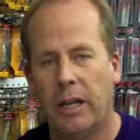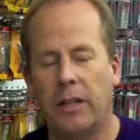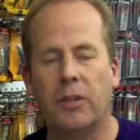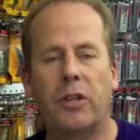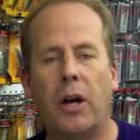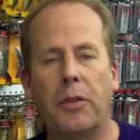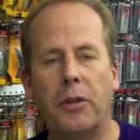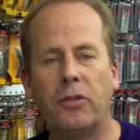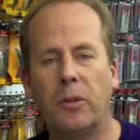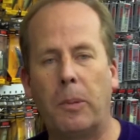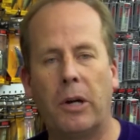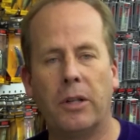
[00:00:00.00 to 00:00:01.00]
In the
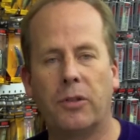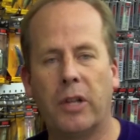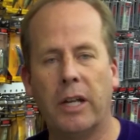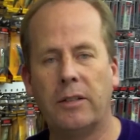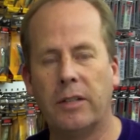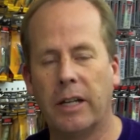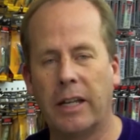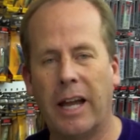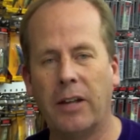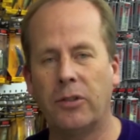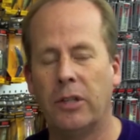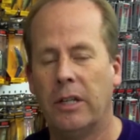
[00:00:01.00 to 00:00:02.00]
southeastern part of the state,
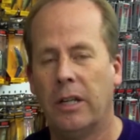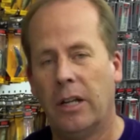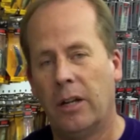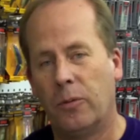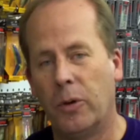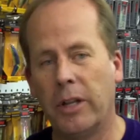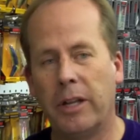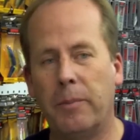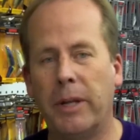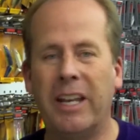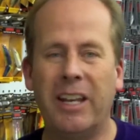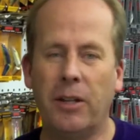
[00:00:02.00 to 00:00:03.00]
guys really
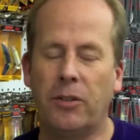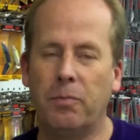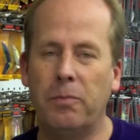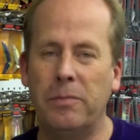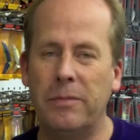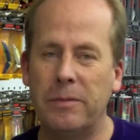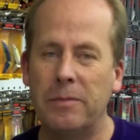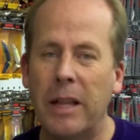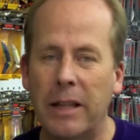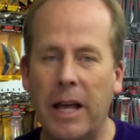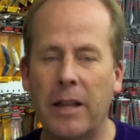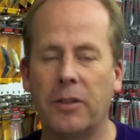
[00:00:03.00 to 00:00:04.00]
have been hitting
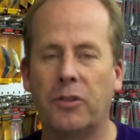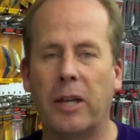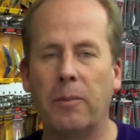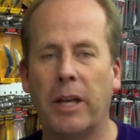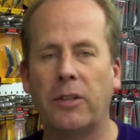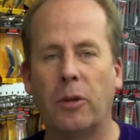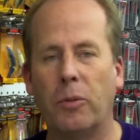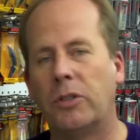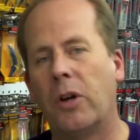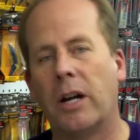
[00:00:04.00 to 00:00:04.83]
a lot of the same lakes that we